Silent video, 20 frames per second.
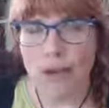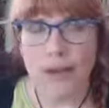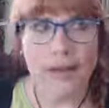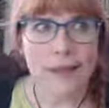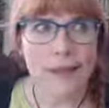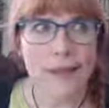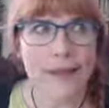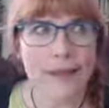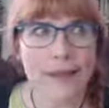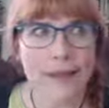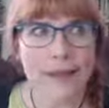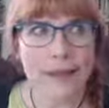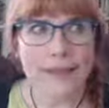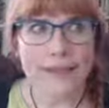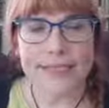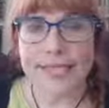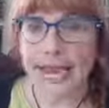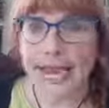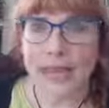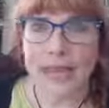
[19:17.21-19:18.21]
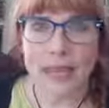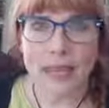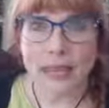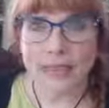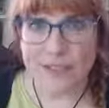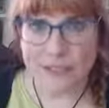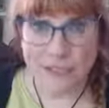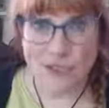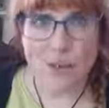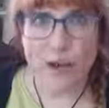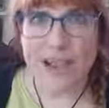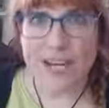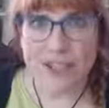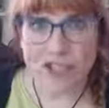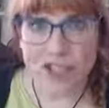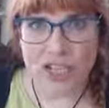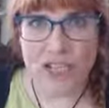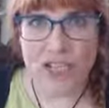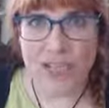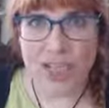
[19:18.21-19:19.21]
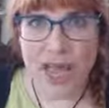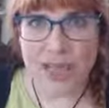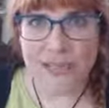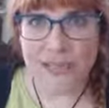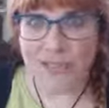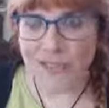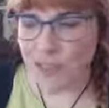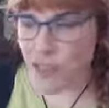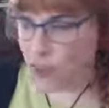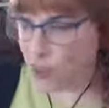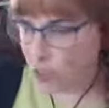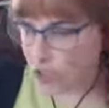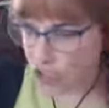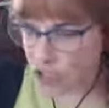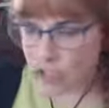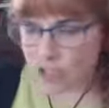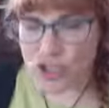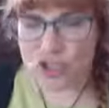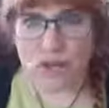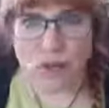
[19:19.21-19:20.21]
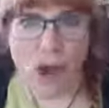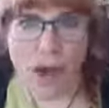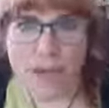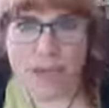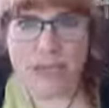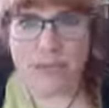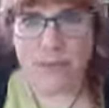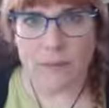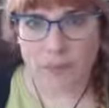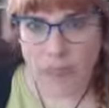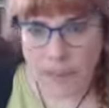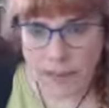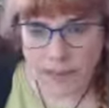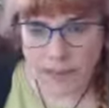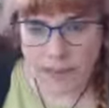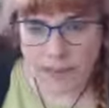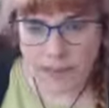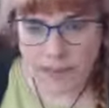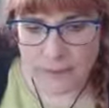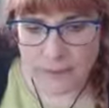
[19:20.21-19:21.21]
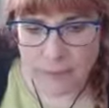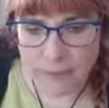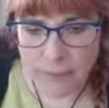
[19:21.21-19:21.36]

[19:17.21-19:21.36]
like take a lot of strategy classes. You can just try some things.